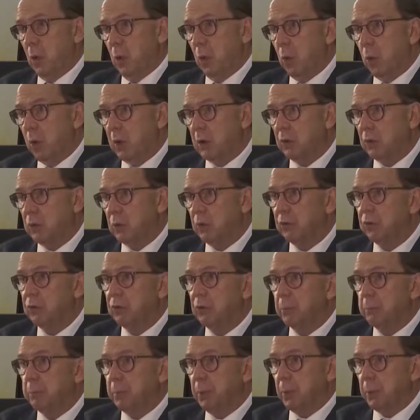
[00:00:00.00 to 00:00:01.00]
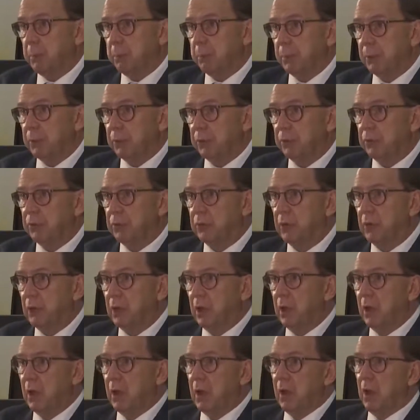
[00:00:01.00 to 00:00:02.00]
What was the purpose
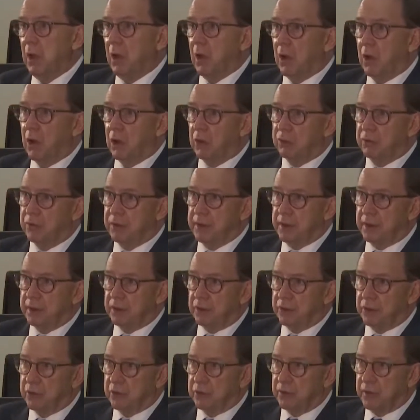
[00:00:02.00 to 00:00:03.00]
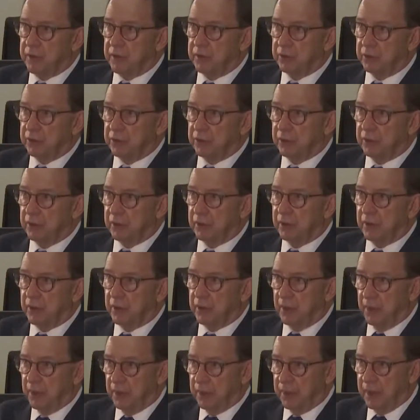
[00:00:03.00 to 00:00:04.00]
of the intervention
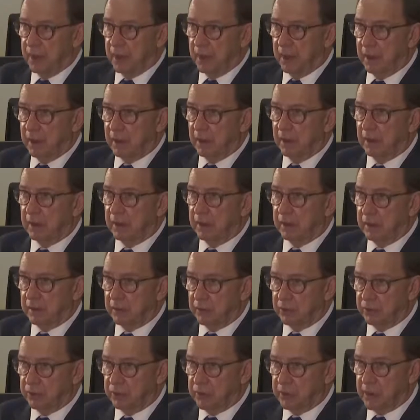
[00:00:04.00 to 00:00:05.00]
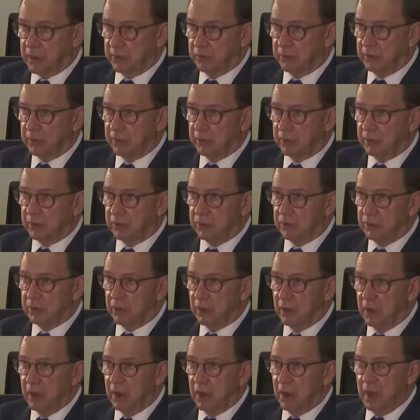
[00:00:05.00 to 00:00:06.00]
there, is the evidence.
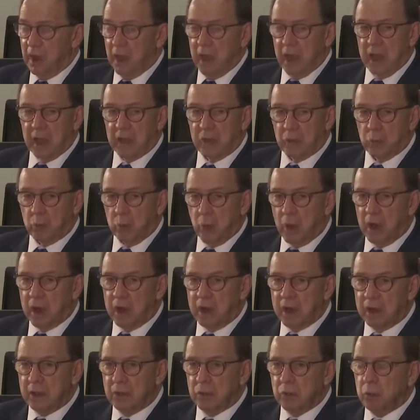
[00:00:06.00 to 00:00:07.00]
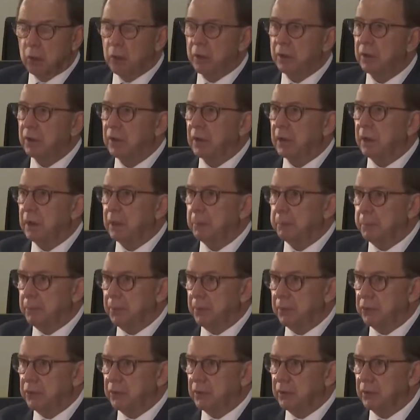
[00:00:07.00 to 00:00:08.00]
And why would a
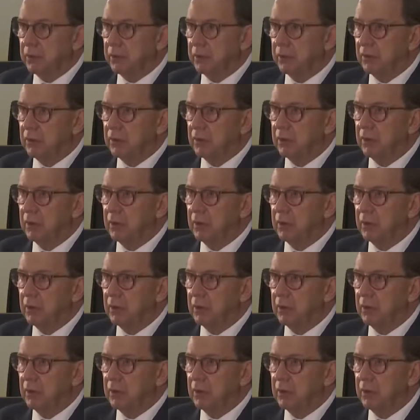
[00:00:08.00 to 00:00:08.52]
president